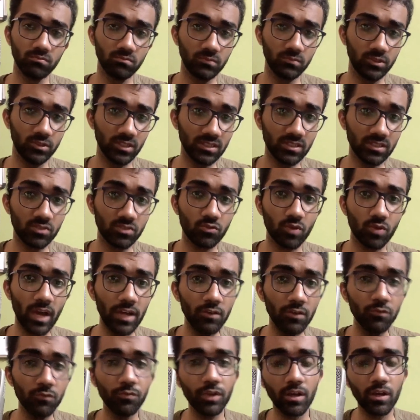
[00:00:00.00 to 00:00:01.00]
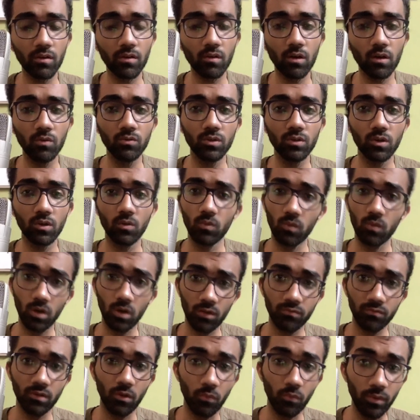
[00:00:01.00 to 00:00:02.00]
just try to figure out one
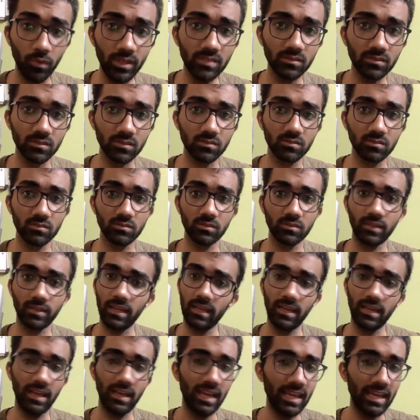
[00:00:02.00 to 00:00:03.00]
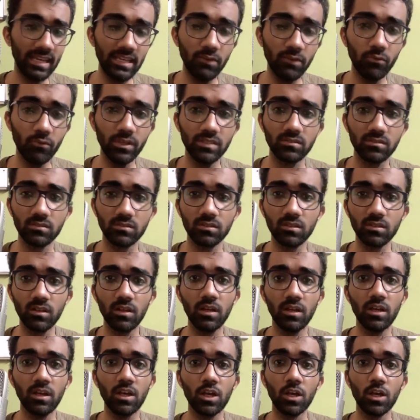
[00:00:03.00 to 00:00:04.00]
of the reasons any reason
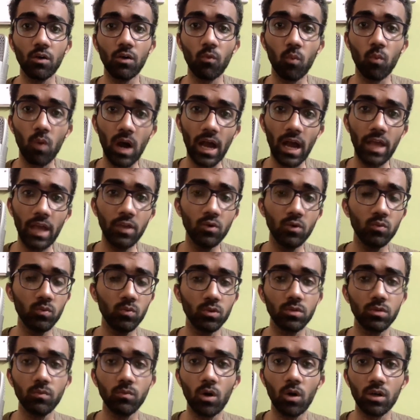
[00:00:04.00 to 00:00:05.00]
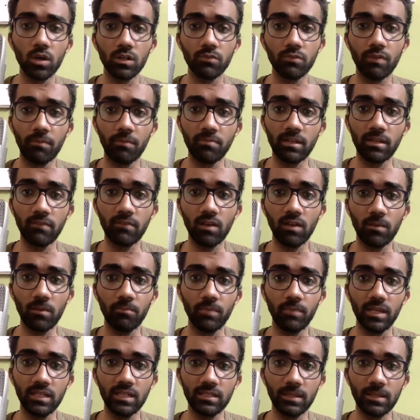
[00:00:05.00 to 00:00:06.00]
why you would want web
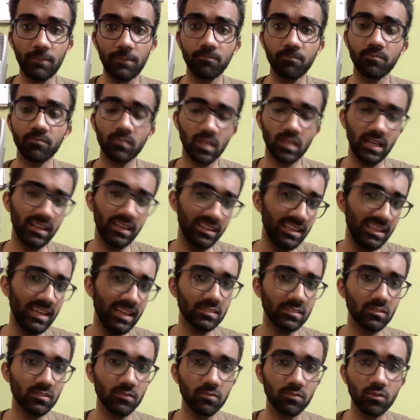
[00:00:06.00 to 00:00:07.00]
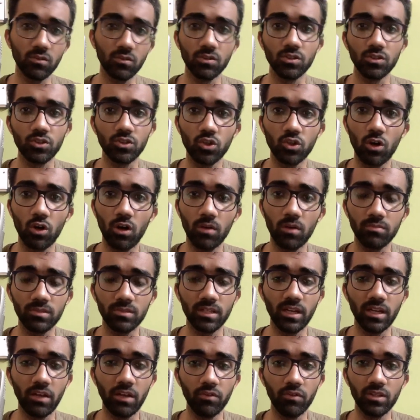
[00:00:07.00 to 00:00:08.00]
development yes, of course, jobs
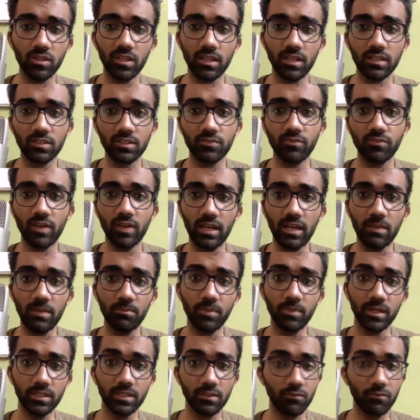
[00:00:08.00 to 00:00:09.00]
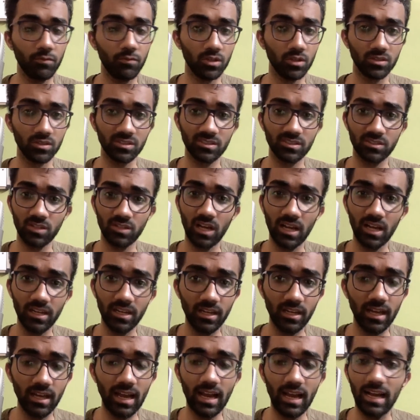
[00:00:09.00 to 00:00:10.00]
and everything is fine, but if you're
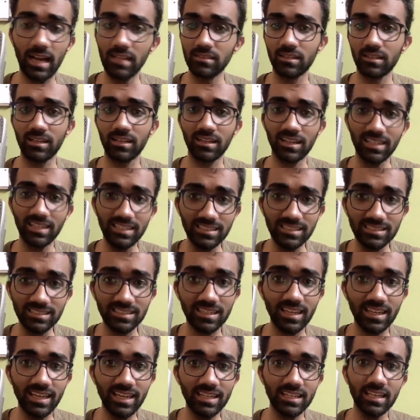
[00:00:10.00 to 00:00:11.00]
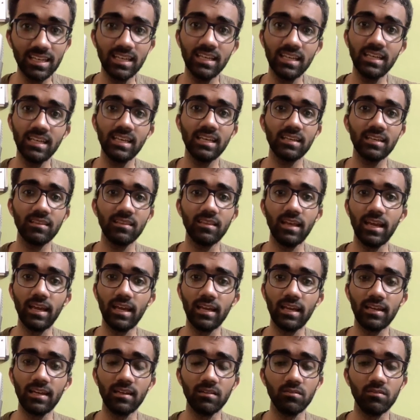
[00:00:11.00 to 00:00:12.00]
starting as a clean slate,
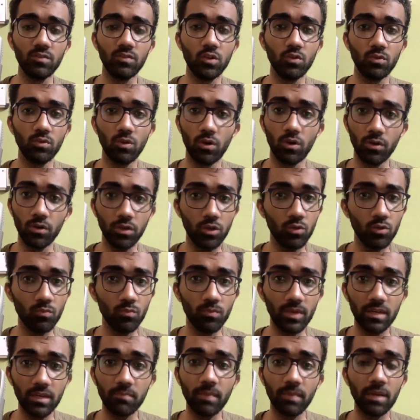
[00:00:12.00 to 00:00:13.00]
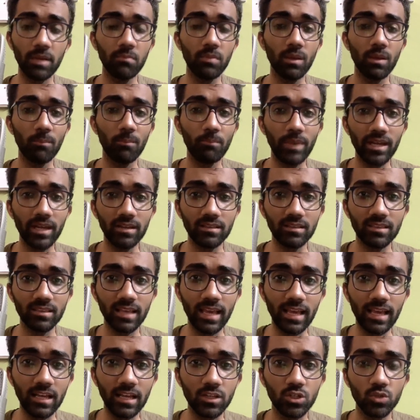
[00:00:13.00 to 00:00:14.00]
then you know you it might be a better
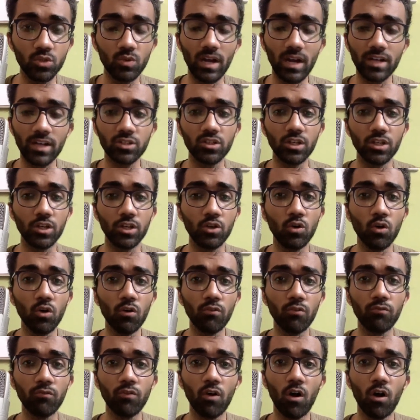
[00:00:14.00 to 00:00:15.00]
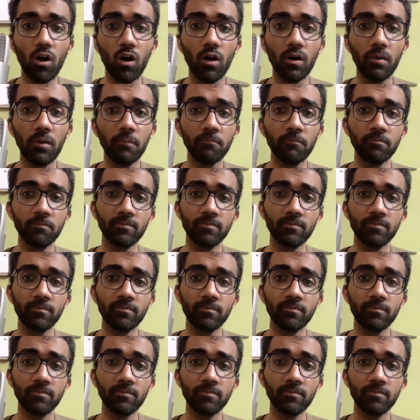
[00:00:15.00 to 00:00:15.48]
thing to actually go for